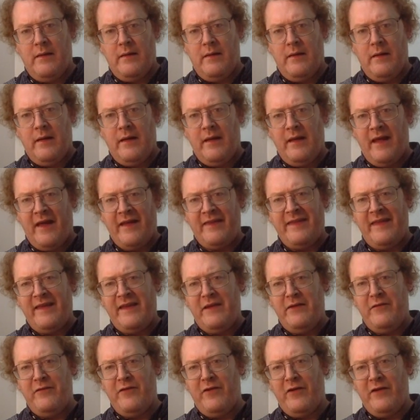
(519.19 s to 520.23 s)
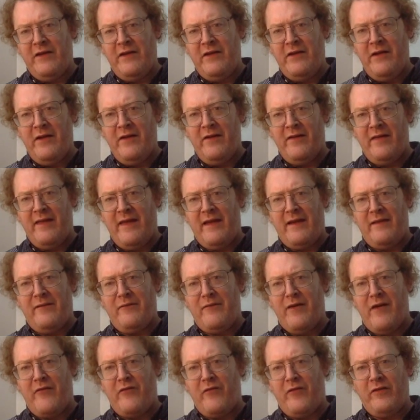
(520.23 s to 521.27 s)
And I think you hear that in
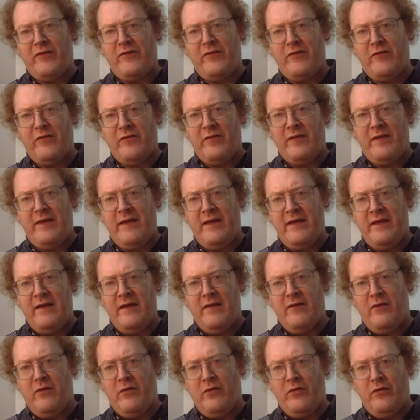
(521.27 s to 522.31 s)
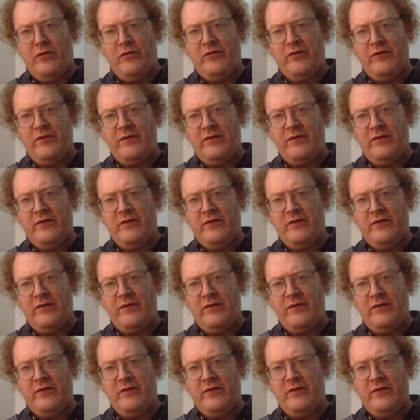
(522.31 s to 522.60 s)
reference to the the